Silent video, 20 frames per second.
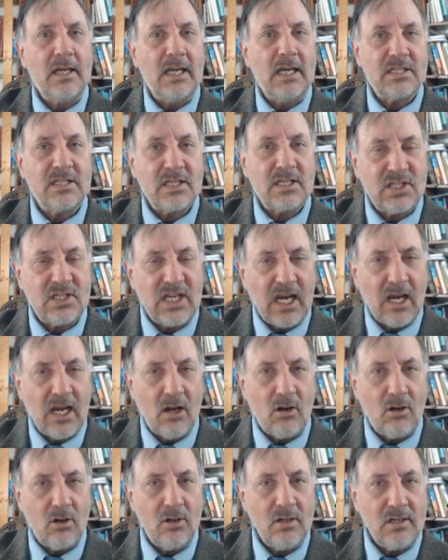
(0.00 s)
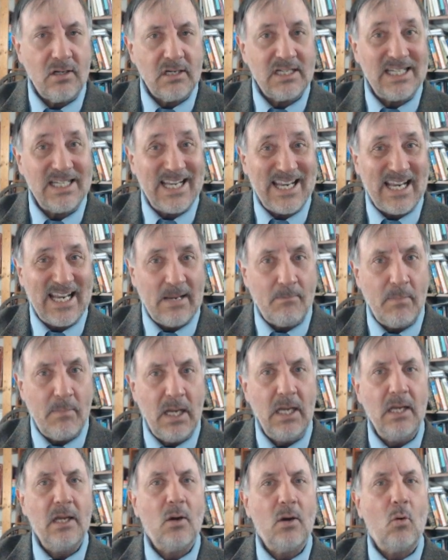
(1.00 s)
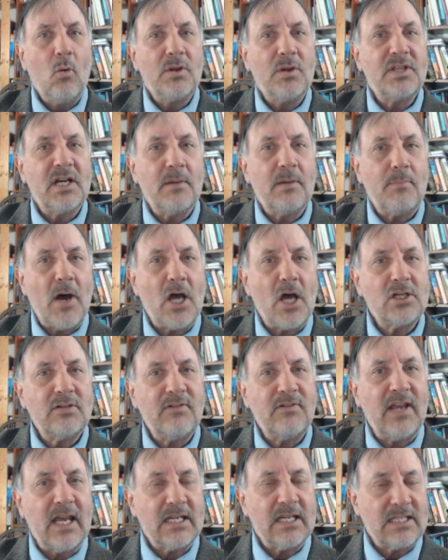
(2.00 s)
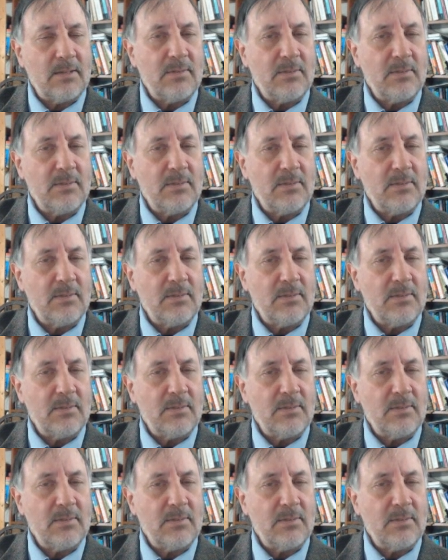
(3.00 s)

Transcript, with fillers: It's a singular team with an apostrophe s.